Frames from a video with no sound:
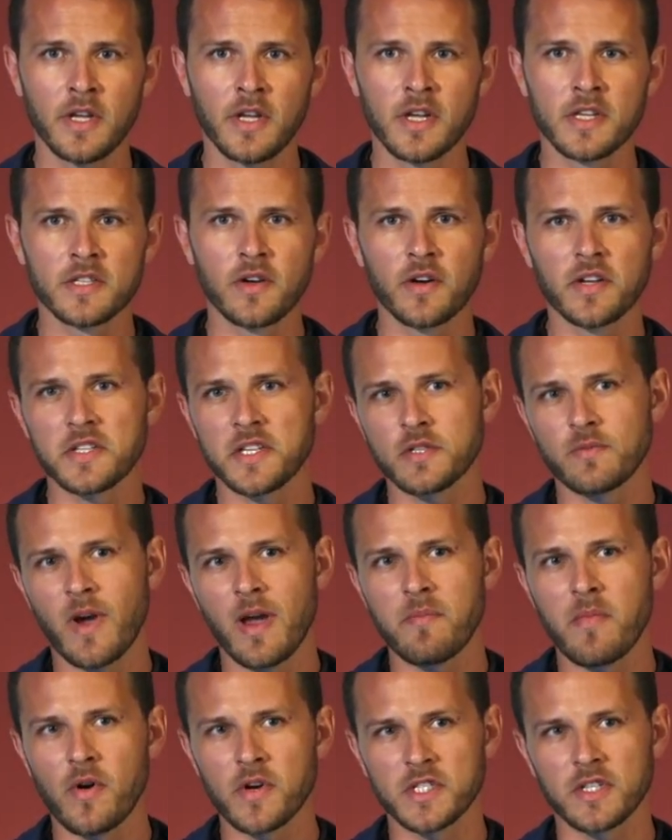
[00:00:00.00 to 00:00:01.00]
So this is why
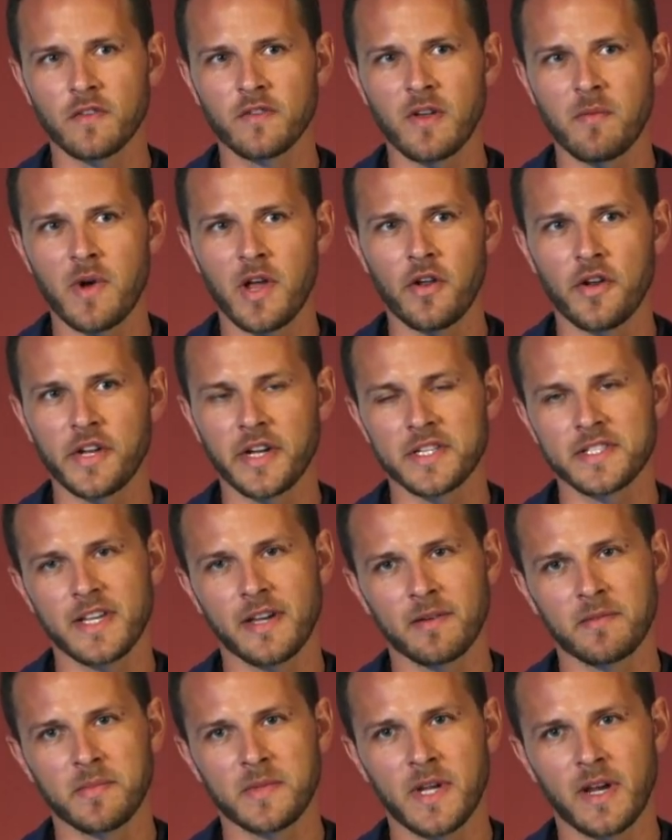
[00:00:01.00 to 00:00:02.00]
most of them are not accept,